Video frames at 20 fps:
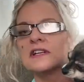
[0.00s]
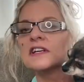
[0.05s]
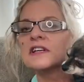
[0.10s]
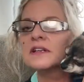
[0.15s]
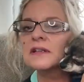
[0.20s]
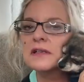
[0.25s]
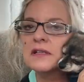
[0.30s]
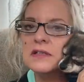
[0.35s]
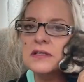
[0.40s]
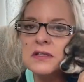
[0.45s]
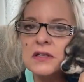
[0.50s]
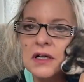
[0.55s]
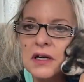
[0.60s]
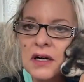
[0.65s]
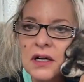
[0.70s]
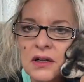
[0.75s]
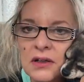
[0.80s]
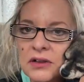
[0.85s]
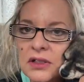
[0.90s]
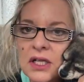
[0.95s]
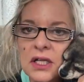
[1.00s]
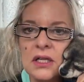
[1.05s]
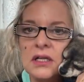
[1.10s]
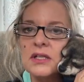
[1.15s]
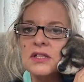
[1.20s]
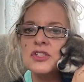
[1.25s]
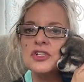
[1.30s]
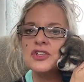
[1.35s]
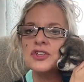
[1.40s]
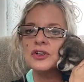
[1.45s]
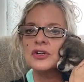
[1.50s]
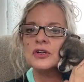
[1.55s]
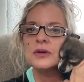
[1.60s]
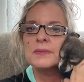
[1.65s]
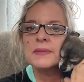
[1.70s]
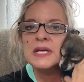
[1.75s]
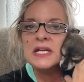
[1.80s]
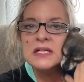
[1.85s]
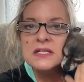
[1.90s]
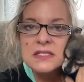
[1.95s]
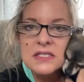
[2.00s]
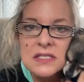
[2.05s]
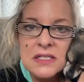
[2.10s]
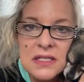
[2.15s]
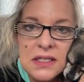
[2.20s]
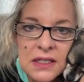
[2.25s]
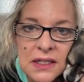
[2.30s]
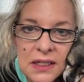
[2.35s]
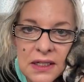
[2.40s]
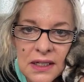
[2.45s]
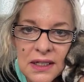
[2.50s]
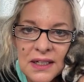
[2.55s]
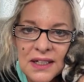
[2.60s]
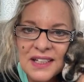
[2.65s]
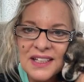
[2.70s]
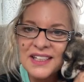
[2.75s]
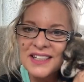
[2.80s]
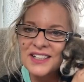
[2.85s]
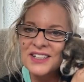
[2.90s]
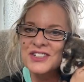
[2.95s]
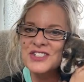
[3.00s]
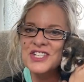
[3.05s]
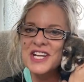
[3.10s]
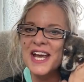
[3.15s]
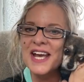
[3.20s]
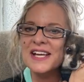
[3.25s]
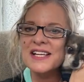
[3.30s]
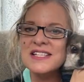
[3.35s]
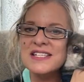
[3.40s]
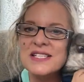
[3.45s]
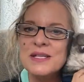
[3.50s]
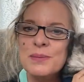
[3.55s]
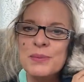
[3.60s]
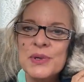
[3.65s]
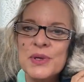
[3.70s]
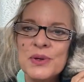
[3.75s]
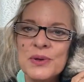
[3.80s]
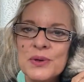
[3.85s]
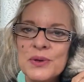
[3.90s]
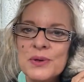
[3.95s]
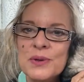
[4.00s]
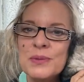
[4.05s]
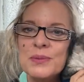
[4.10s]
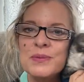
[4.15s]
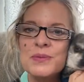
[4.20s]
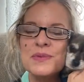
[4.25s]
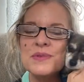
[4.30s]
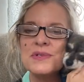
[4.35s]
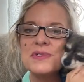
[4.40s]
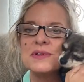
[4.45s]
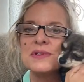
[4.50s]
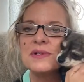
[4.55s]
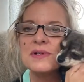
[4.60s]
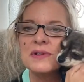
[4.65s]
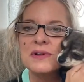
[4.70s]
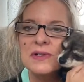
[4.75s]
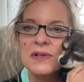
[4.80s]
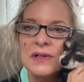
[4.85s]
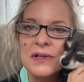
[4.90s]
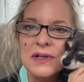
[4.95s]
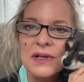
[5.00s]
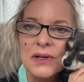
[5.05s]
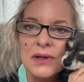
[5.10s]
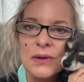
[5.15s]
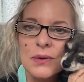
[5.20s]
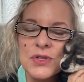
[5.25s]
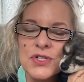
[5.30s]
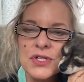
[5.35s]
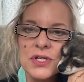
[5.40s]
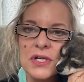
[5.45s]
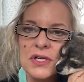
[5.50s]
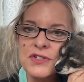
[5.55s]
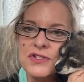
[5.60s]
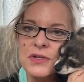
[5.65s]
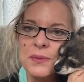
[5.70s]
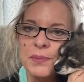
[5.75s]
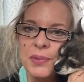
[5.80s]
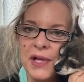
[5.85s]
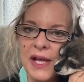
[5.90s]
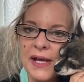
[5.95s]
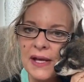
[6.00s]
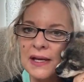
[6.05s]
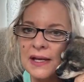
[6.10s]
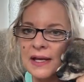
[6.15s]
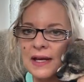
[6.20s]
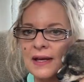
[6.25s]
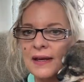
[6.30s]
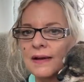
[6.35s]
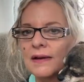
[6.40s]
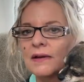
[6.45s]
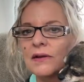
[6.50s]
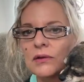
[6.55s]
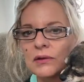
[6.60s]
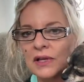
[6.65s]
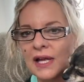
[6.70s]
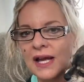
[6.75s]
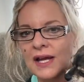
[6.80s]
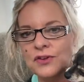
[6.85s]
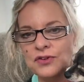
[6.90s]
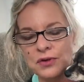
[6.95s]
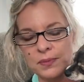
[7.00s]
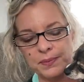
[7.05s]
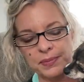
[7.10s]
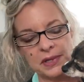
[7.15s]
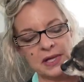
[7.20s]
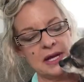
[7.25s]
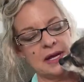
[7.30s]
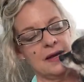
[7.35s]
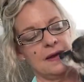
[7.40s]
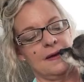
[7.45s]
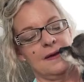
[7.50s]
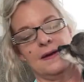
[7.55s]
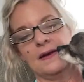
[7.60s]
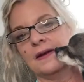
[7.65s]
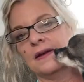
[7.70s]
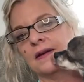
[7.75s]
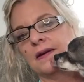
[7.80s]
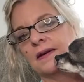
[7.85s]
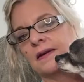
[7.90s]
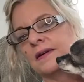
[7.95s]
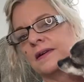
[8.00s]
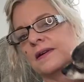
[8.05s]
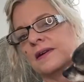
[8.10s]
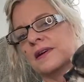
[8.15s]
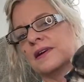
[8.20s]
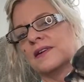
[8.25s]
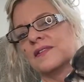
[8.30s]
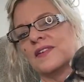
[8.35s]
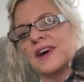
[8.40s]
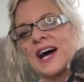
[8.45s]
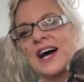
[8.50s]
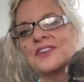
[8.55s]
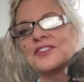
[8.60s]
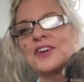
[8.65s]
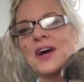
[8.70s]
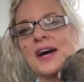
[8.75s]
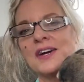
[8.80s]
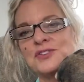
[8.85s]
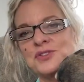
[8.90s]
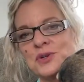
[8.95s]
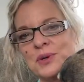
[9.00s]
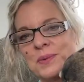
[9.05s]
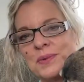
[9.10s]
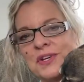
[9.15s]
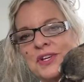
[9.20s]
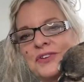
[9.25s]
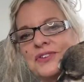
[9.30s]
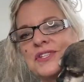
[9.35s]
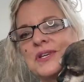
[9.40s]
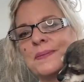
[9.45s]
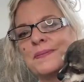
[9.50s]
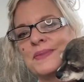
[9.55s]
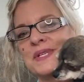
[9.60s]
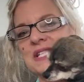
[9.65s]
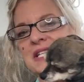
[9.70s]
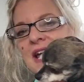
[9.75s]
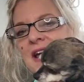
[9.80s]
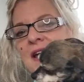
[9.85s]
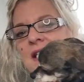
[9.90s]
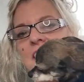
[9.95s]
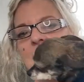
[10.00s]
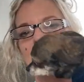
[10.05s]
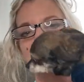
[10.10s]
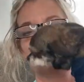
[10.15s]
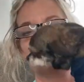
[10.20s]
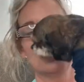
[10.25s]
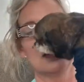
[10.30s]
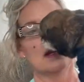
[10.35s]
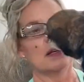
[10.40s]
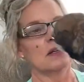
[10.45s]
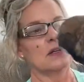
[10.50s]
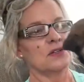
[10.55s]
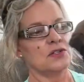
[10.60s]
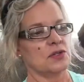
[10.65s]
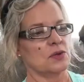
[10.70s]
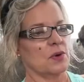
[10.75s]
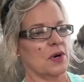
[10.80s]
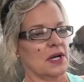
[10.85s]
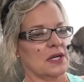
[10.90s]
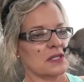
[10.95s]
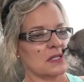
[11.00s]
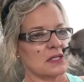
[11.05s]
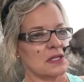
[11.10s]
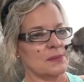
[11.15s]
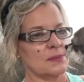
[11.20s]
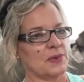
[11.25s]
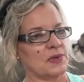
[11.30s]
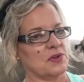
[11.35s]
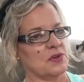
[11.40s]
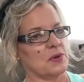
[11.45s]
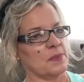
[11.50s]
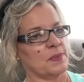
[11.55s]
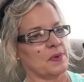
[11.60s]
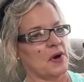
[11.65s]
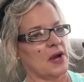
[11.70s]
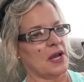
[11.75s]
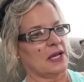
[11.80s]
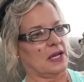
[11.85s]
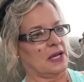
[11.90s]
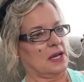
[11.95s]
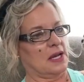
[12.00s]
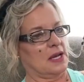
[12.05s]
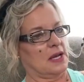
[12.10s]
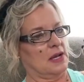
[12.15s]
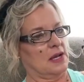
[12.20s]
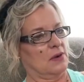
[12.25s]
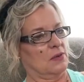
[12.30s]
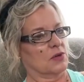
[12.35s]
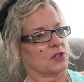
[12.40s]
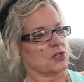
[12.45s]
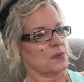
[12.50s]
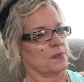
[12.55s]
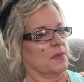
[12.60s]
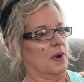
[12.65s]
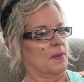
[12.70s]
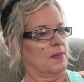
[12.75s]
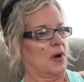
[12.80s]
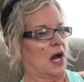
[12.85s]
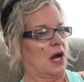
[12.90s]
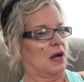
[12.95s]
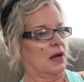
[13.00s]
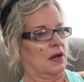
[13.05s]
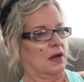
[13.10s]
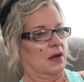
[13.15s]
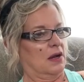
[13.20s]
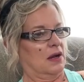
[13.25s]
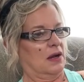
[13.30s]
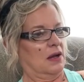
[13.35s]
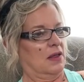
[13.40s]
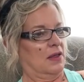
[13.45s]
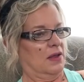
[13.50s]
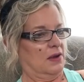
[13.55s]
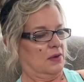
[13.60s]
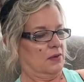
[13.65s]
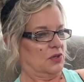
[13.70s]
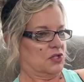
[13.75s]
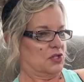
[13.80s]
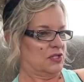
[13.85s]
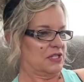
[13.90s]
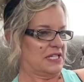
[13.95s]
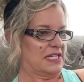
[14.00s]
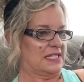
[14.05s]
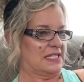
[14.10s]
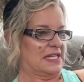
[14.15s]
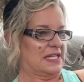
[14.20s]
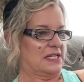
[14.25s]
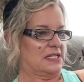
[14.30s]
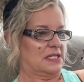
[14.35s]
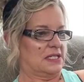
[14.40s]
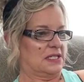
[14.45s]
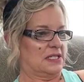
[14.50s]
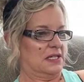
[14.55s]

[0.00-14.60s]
It's called germies. Little Jaxie poops. Where'd you get your blankie? Go lay on your blankie. Wow, I'll talk to him and he'll tip his head. Did you want to sleep on your blankie? Where's your mama? Where's your sisters?